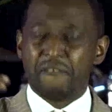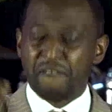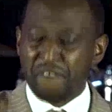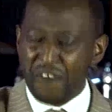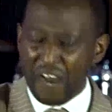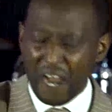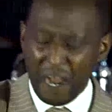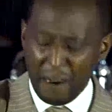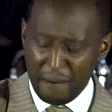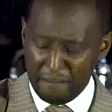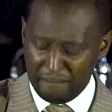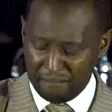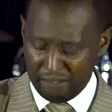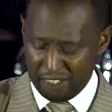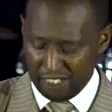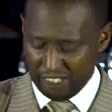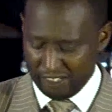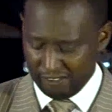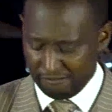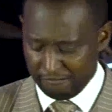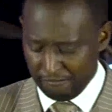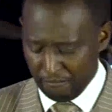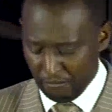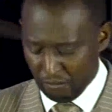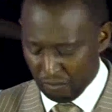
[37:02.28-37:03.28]
affirmed.
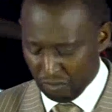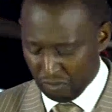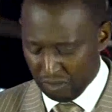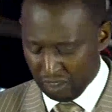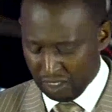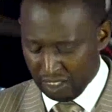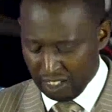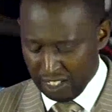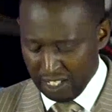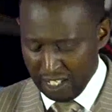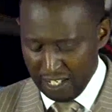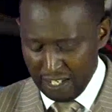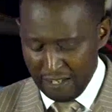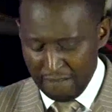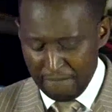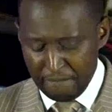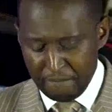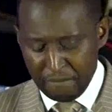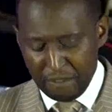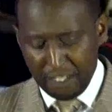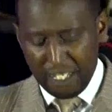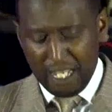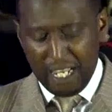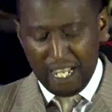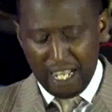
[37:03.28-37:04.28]

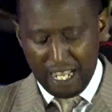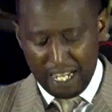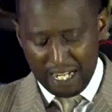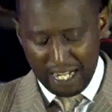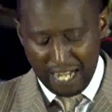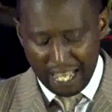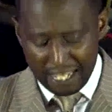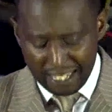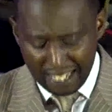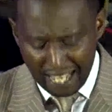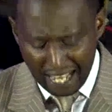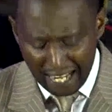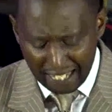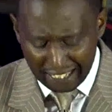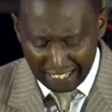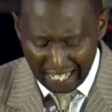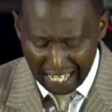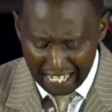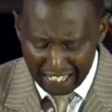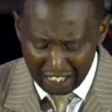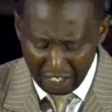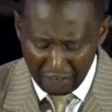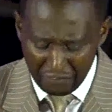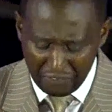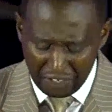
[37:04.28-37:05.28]
Another
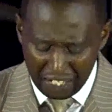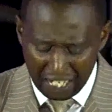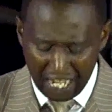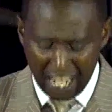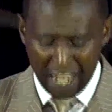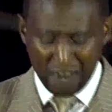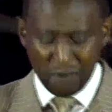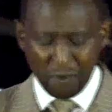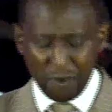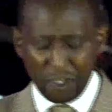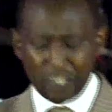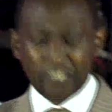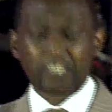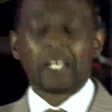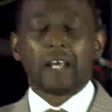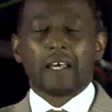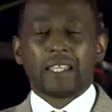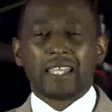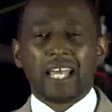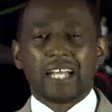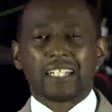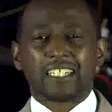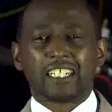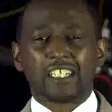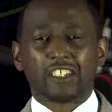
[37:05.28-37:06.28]
kind of a language
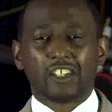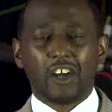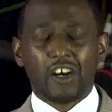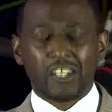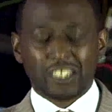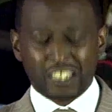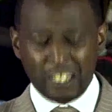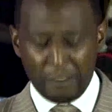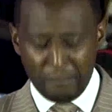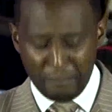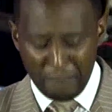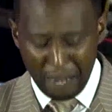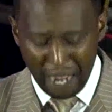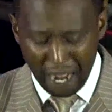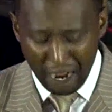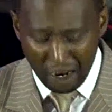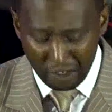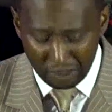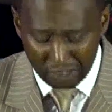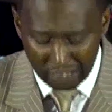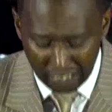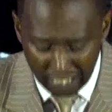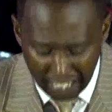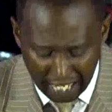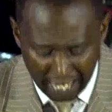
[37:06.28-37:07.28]
that he talks
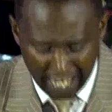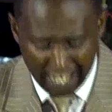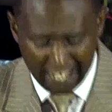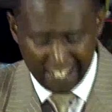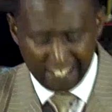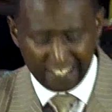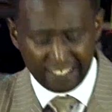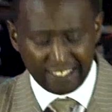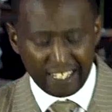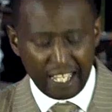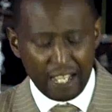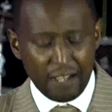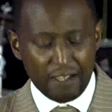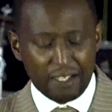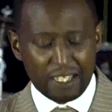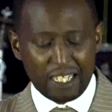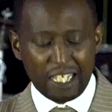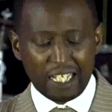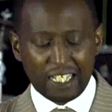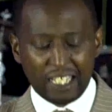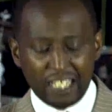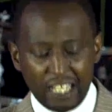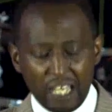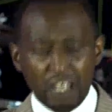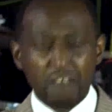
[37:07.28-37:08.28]
about is
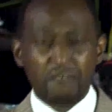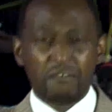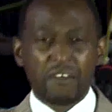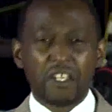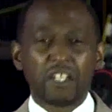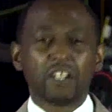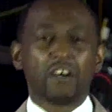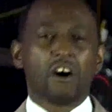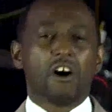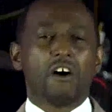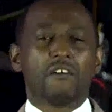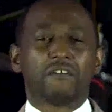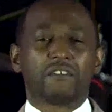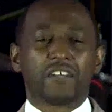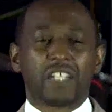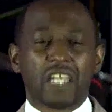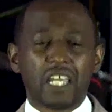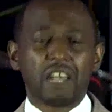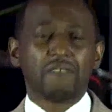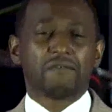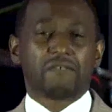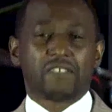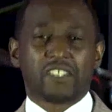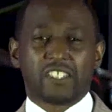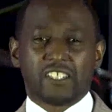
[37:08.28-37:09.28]
the giving of
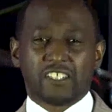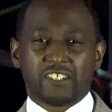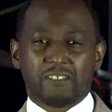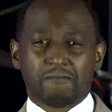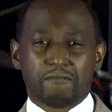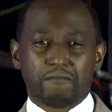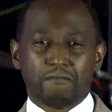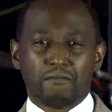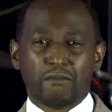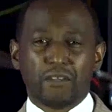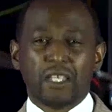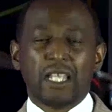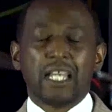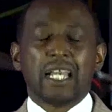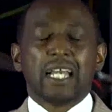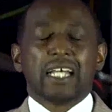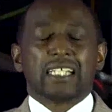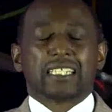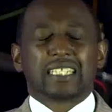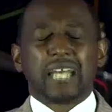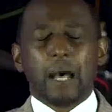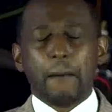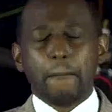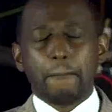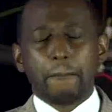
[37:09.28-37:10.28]
gifts.
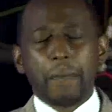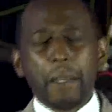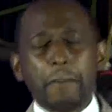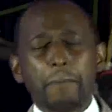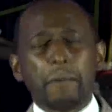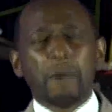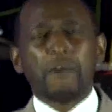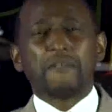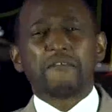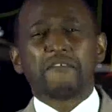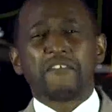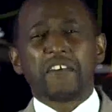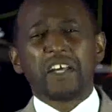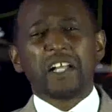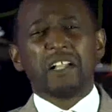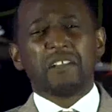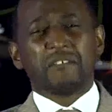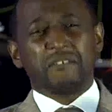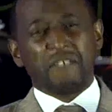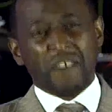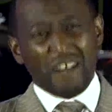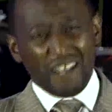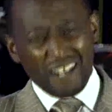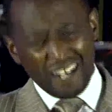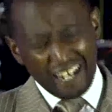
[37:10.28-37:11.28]
Some people feel
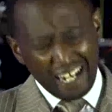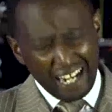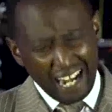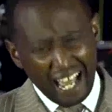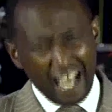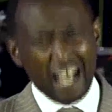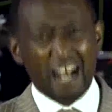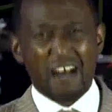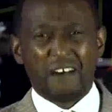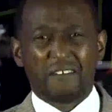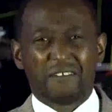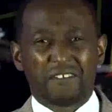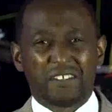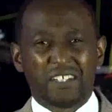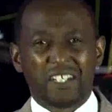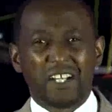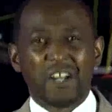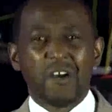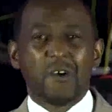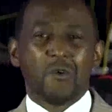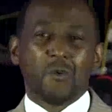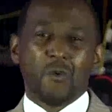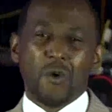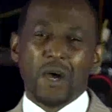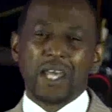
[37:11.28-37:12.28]
very loved
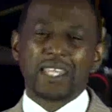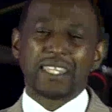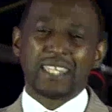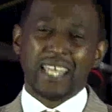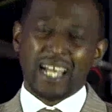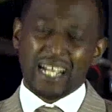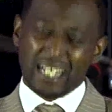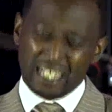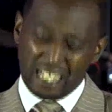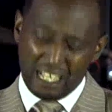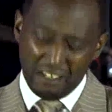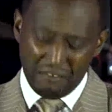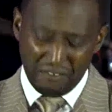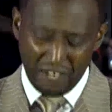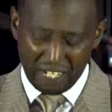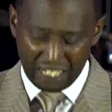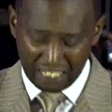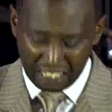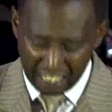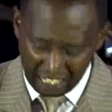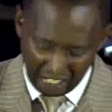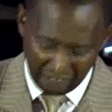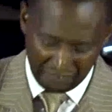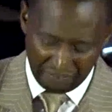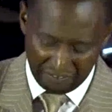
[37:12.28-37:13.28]
when they are
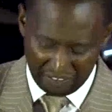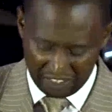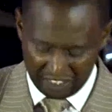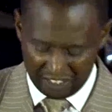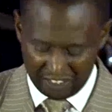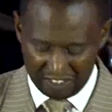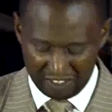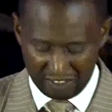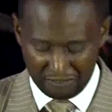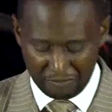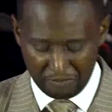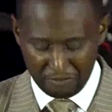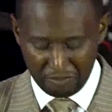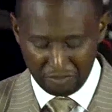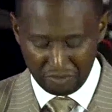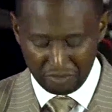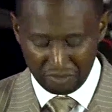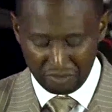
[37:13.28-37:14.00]
given gifts.